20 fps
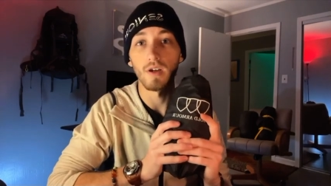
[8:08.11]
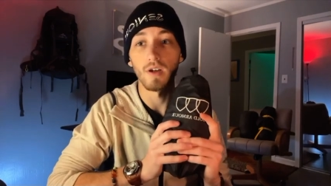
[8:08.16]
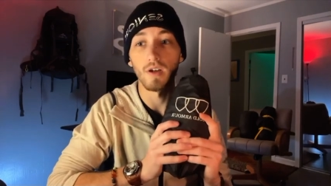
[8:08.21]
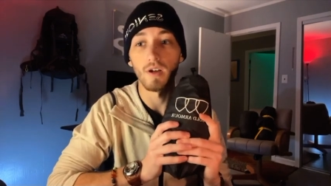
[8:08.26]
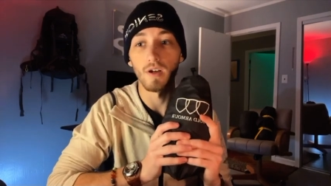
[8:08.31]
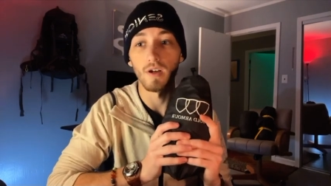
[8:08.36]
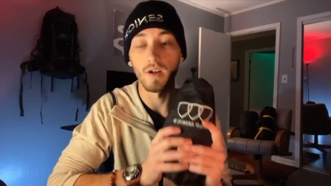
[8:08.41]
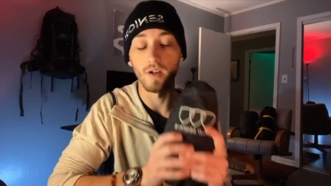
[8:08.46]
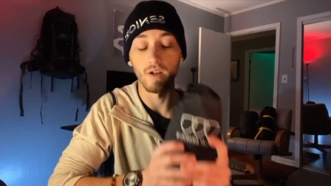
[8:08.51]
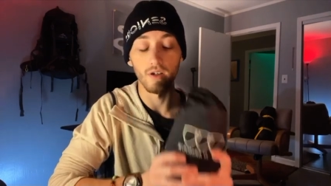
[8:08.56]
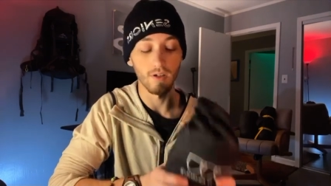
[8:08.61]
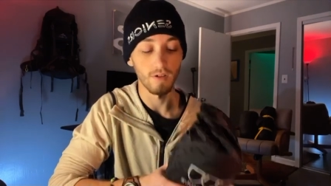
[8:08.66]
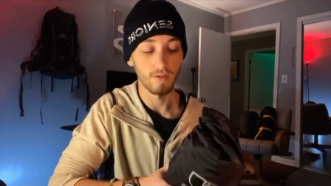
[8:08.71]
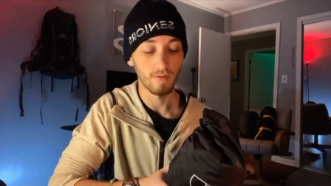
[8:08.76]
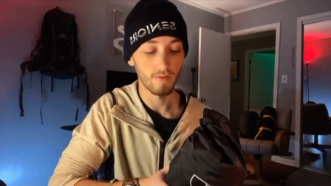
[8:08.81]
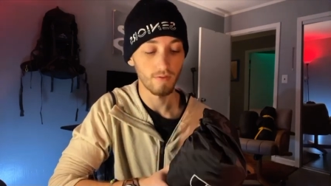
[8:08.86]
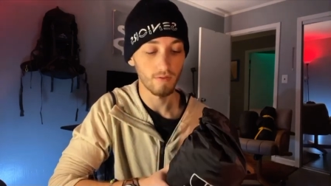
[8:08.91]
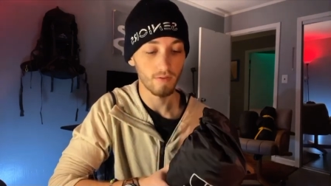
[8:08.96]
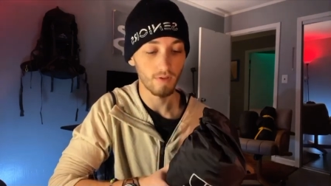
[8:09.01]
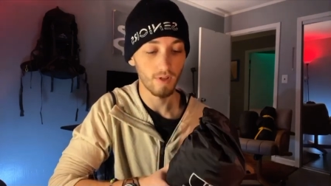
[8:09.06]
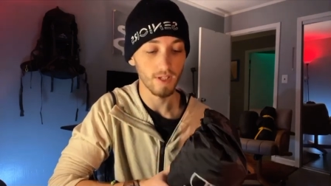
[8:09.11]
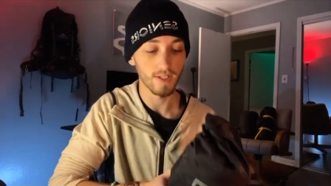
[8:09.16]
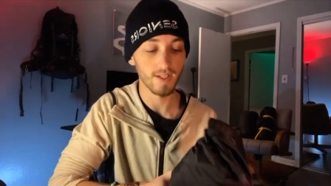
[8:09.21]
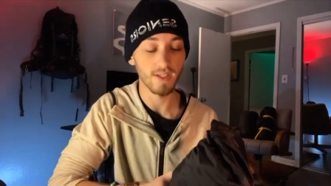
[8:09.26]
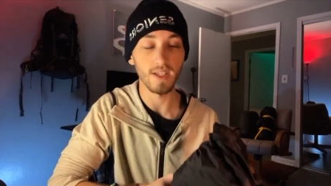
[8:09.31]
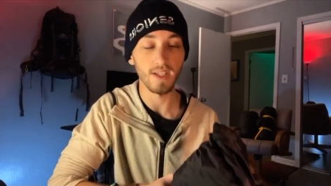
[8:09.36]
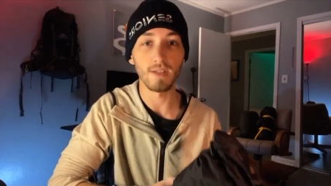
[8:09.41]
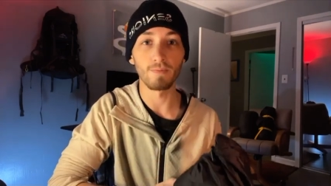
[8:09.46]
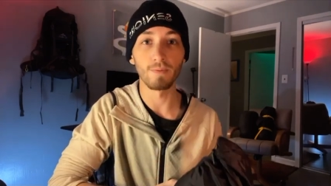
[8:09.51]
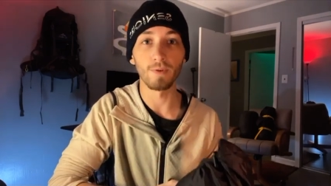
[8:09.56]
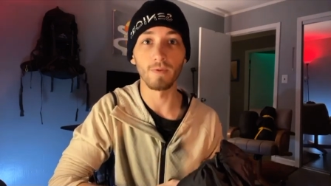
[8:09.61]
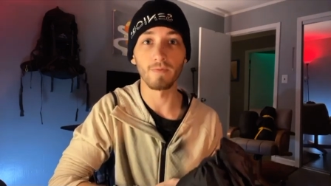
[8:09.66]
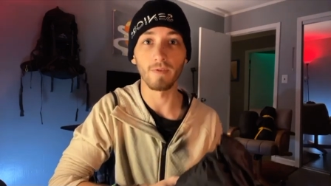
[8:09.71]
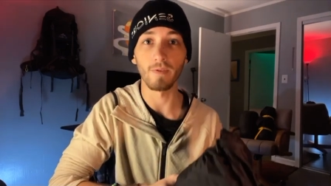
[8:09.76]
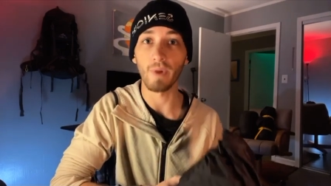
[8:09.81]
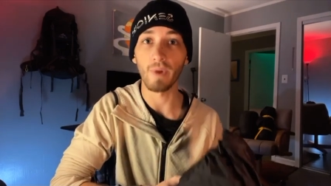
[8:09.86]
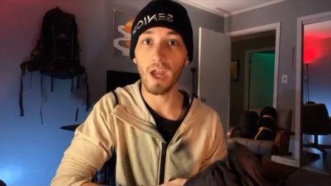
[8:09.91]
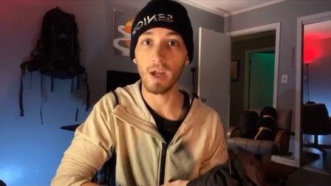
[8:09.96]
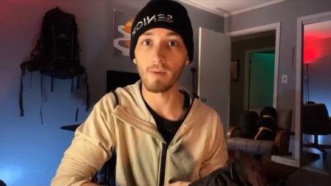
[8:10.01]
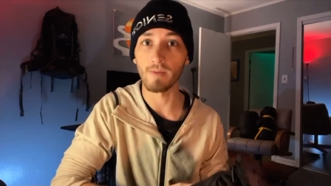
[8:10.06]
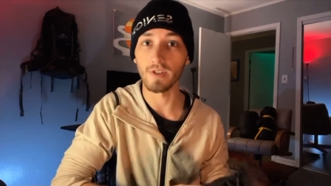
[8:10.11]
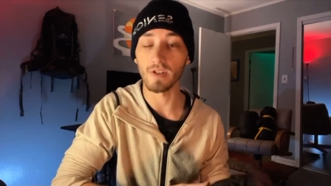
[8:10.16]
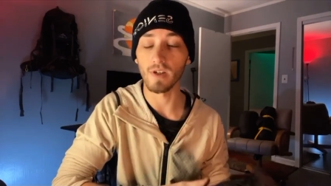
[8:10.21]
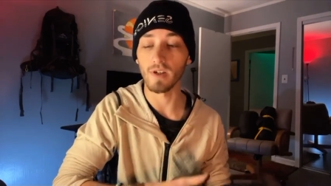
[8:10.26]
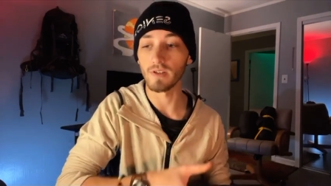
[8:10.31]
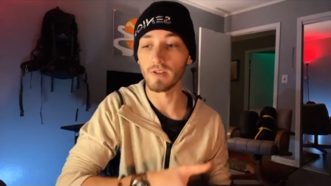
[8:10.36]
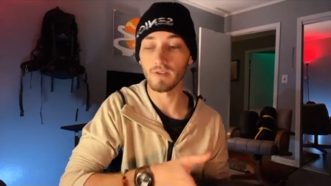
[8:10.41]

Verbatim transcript: uh, accessible from Amazon.